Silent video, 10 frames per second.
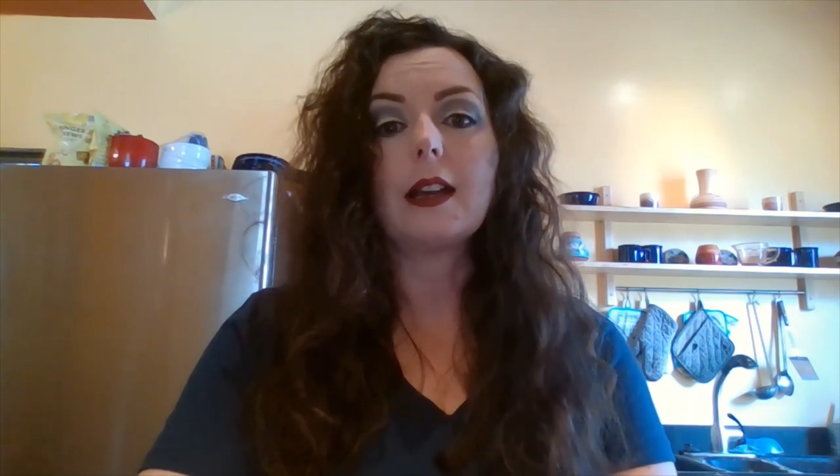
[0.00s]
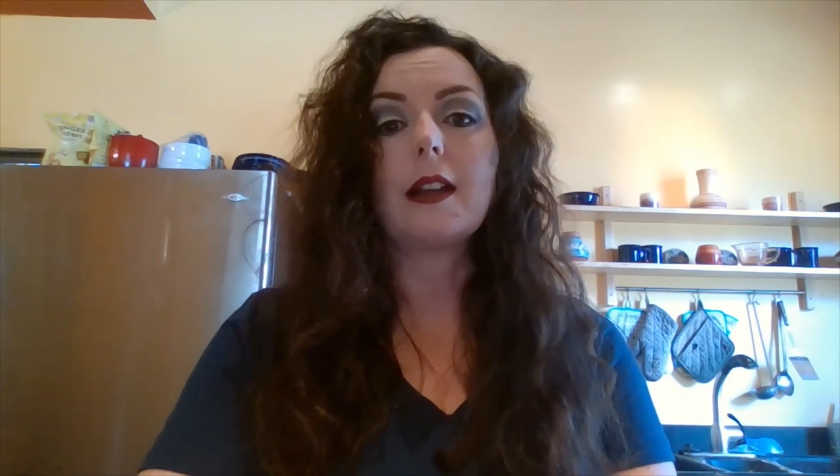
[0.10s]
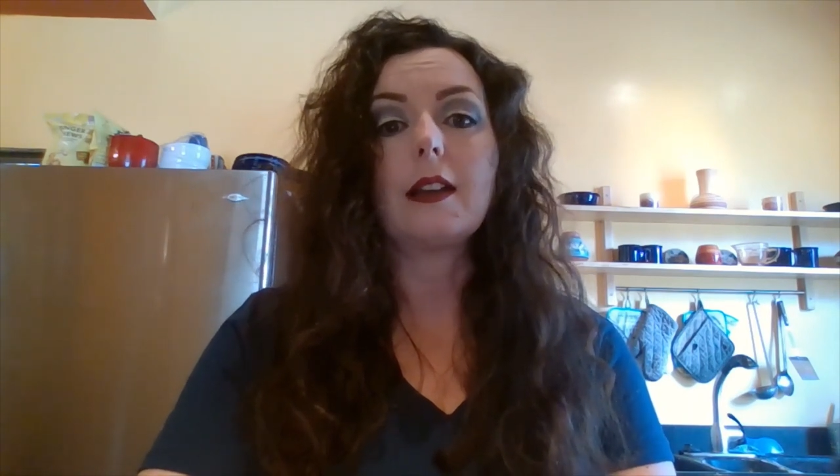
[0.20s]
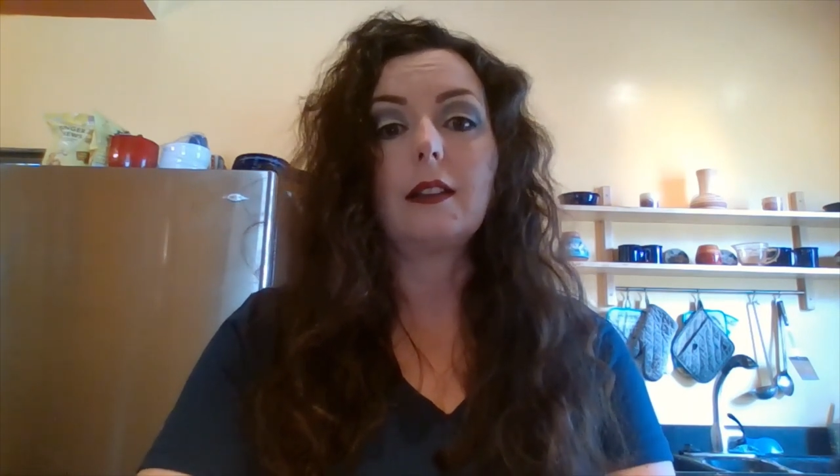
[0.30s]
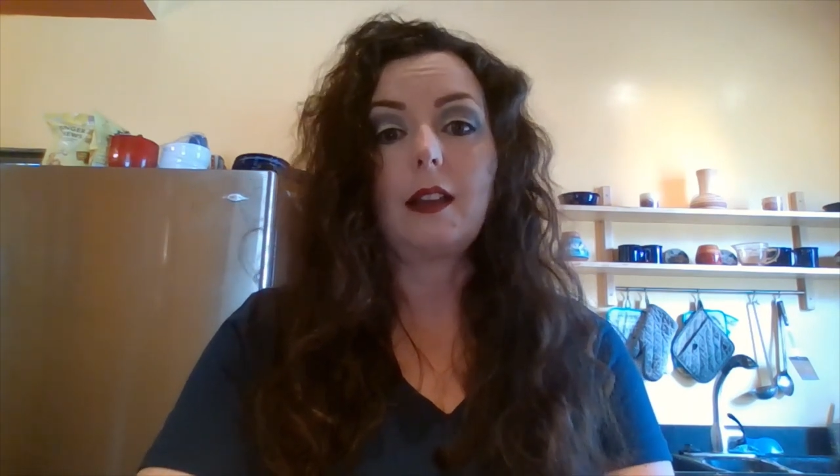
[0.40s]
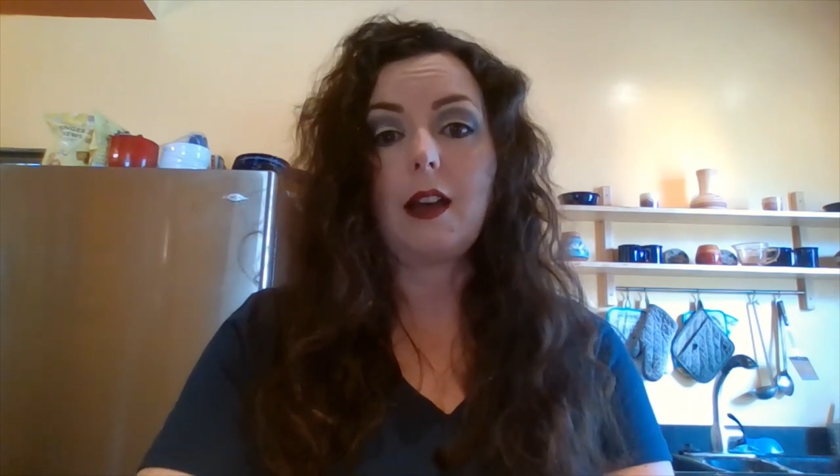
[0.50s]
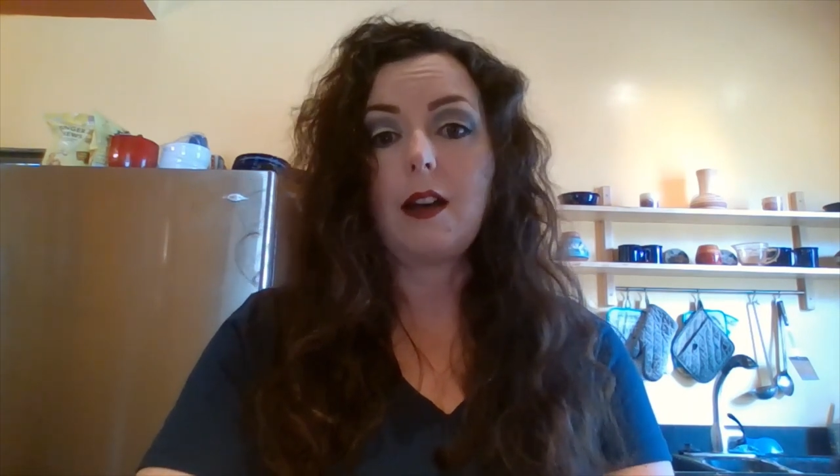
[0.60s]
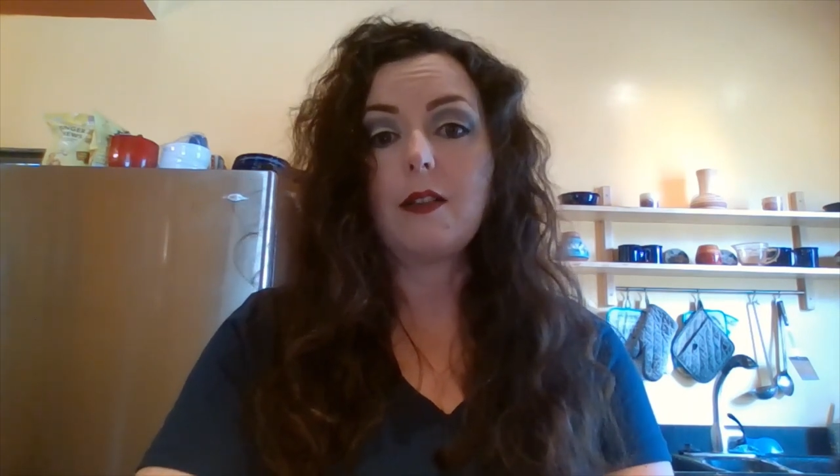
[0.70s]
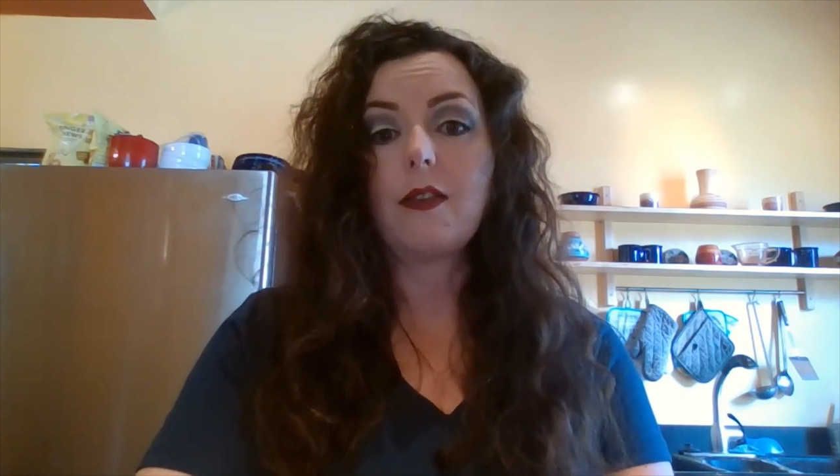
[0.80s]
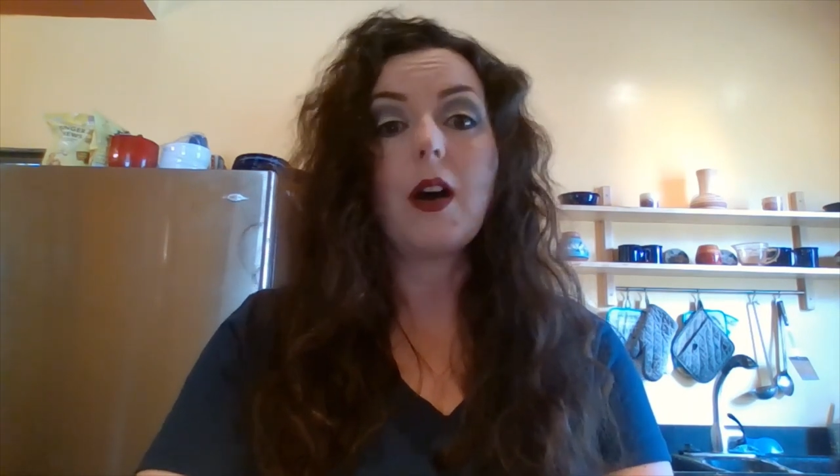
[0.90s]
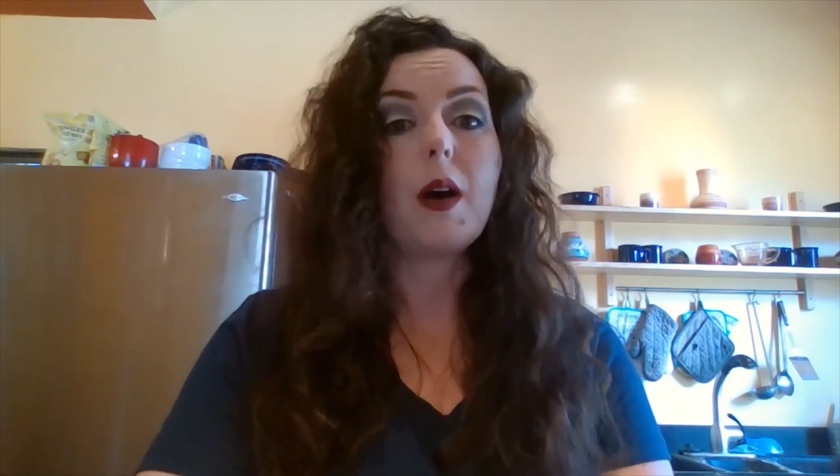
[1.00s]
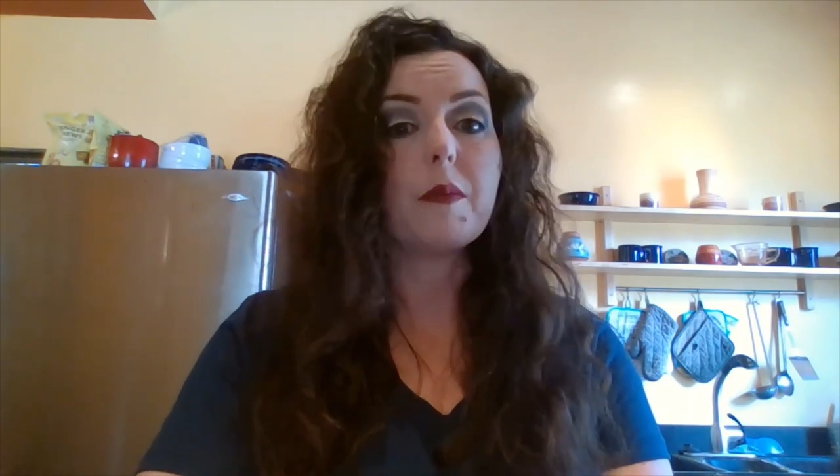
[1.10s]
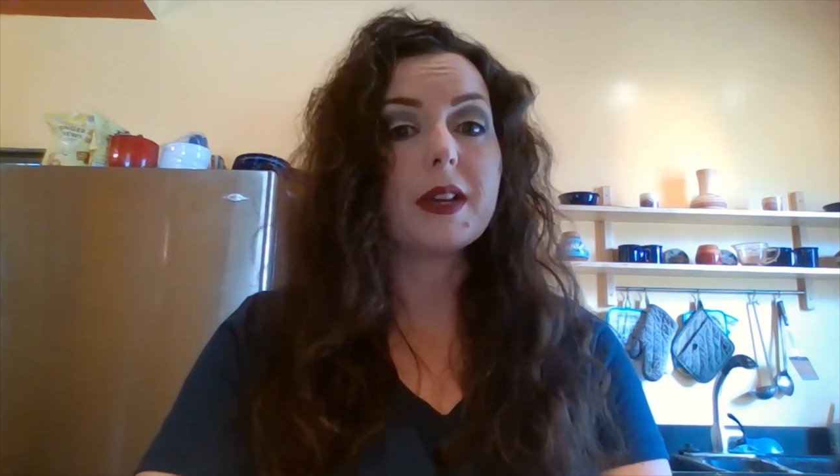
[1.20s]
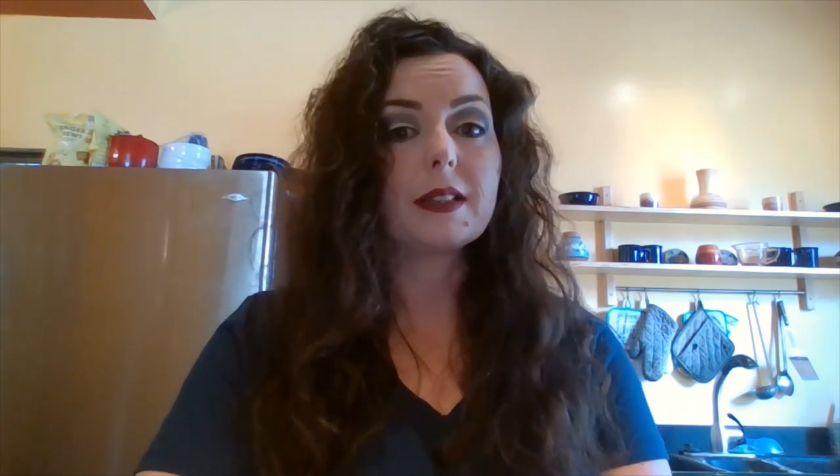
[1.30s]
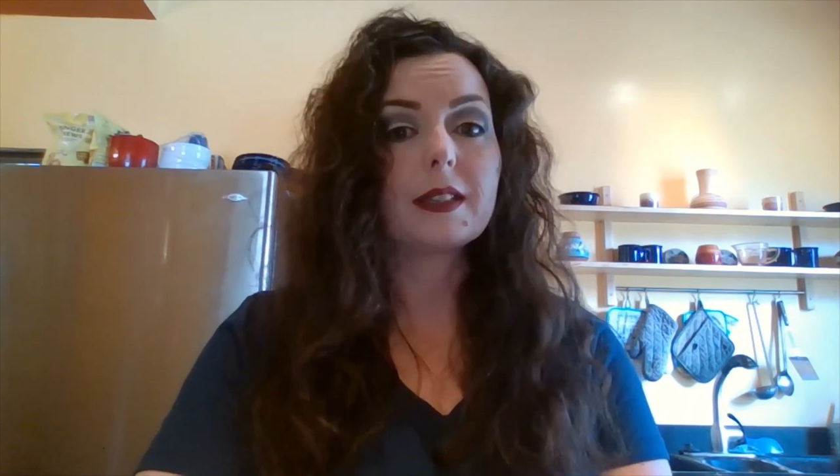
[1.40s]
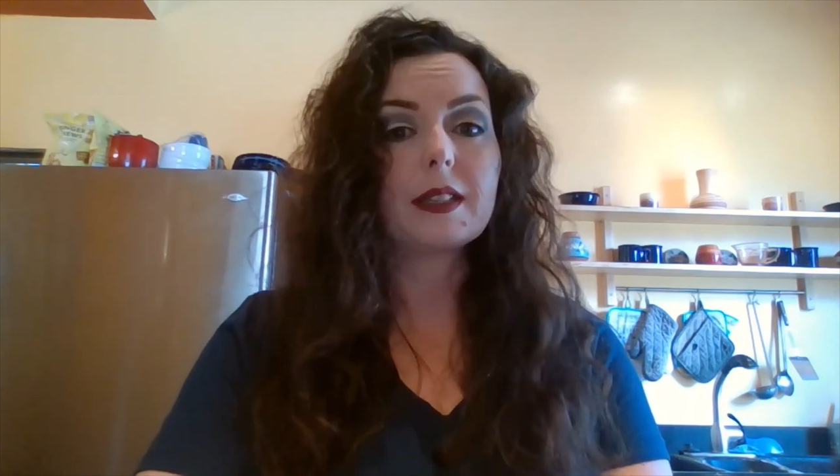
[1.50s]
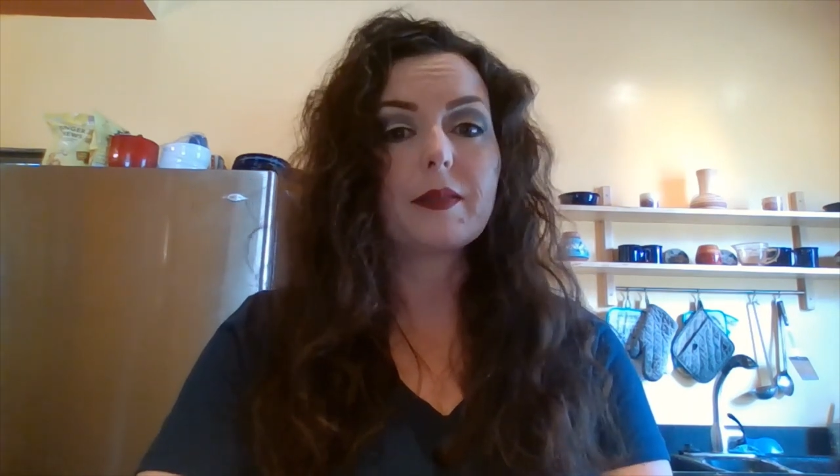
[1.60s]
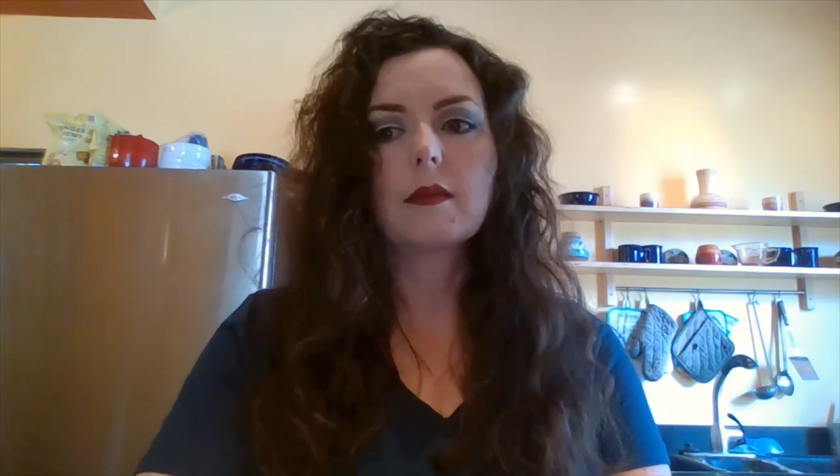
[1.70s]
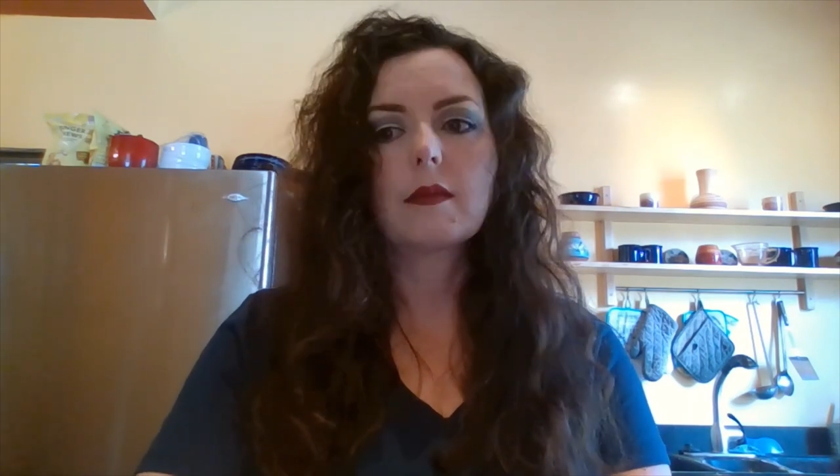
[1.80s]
and I love hummus.